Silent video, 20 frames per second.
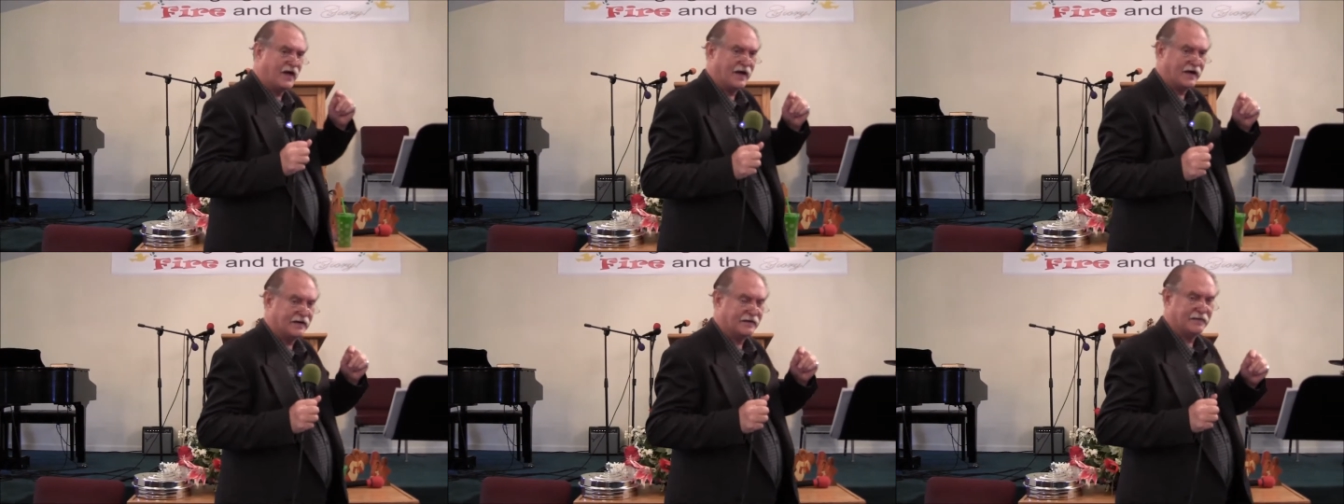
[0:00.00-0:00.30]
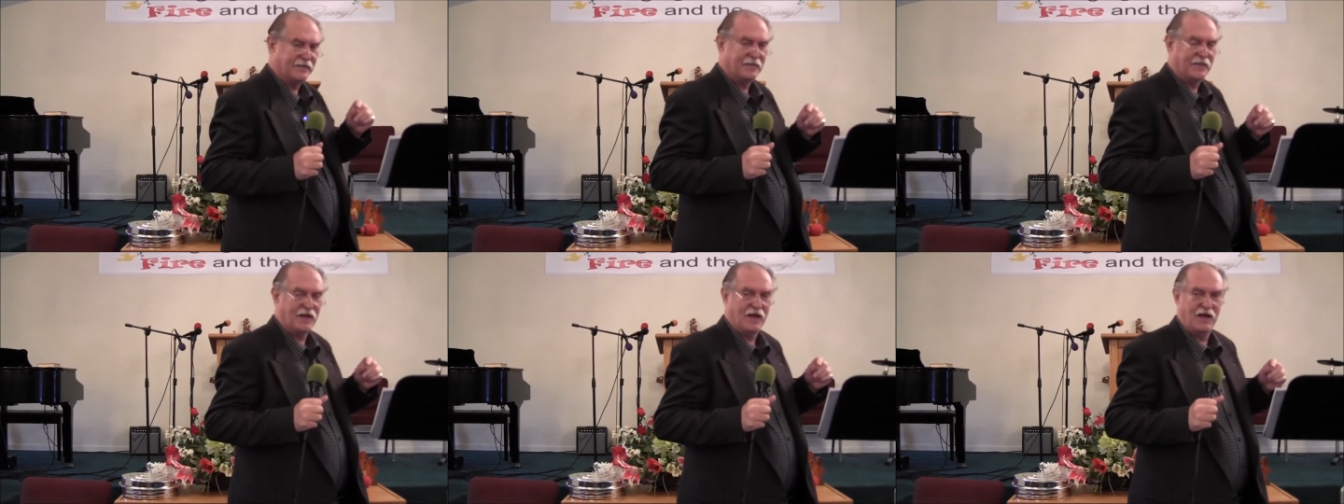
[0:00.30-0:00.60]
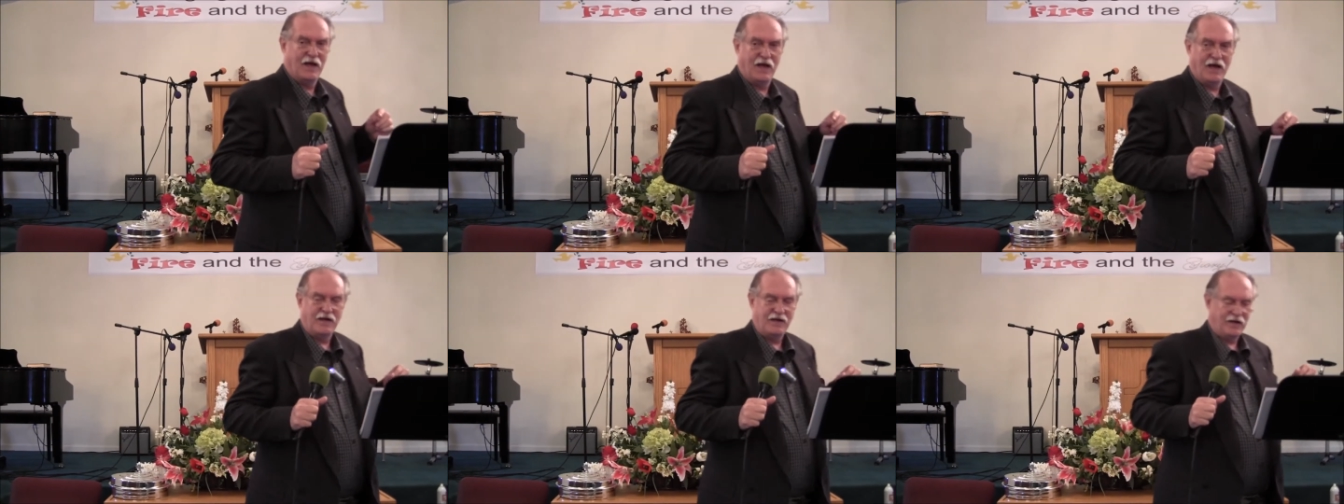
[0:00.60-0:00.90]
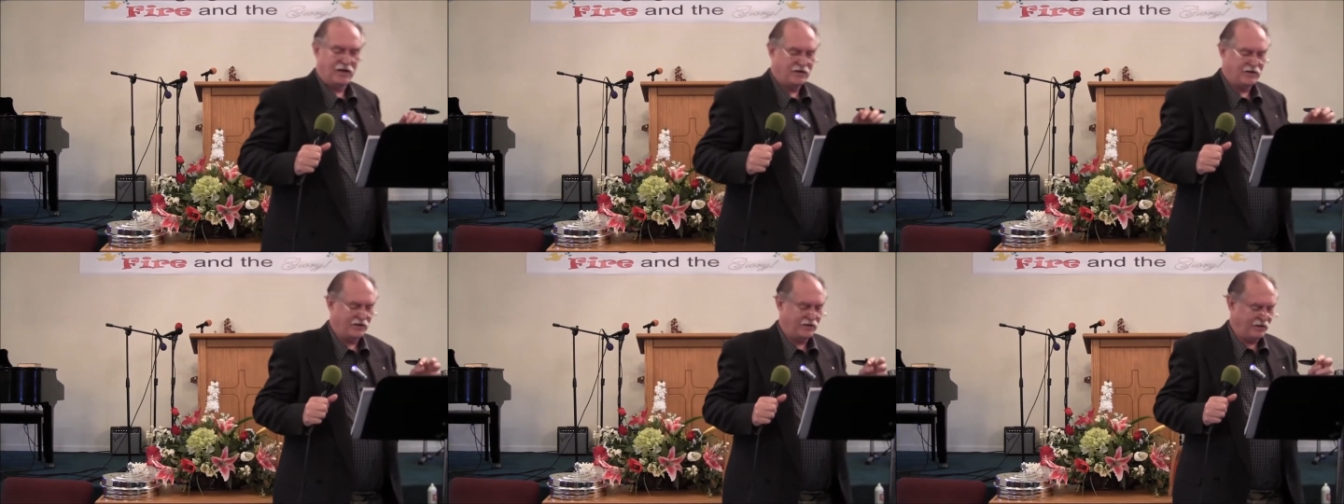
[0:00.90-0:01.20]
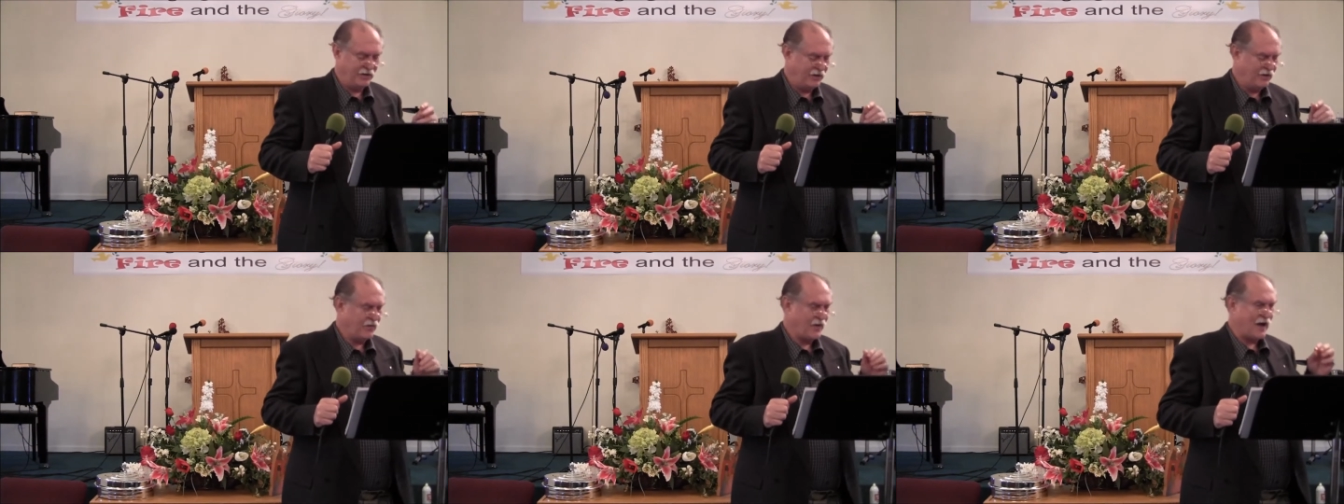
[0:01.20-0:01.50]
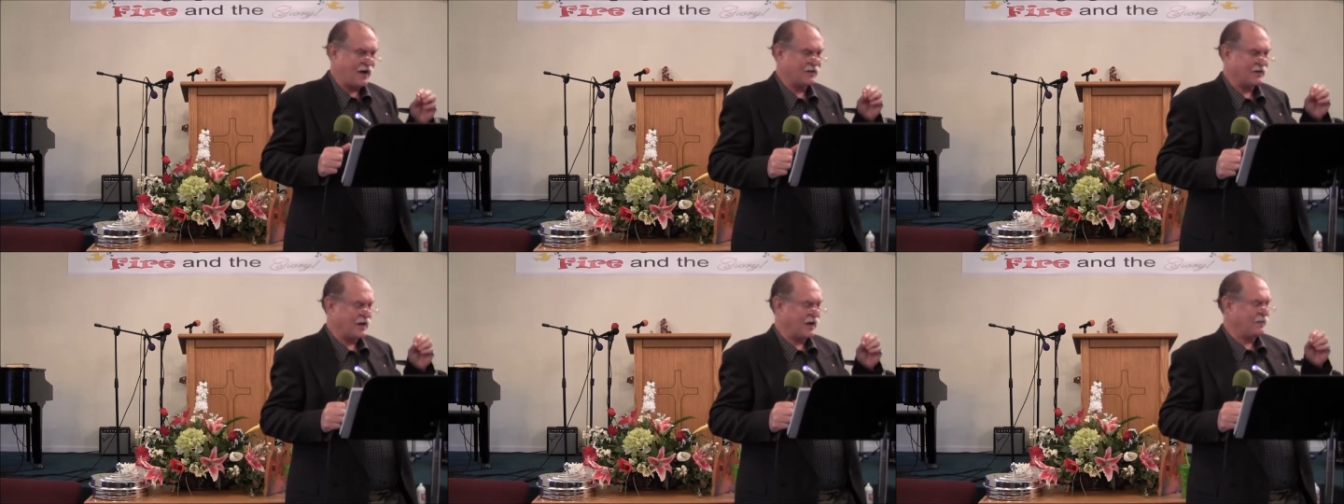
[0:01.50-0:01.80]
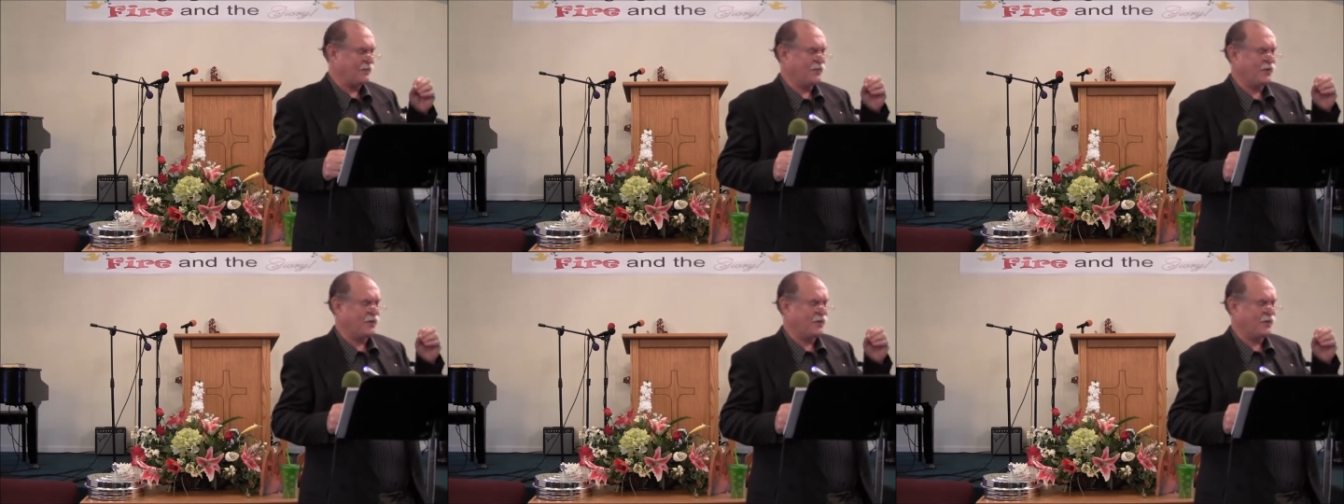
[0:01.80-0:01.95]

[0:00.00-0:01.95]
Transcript: that. And, and you know, I,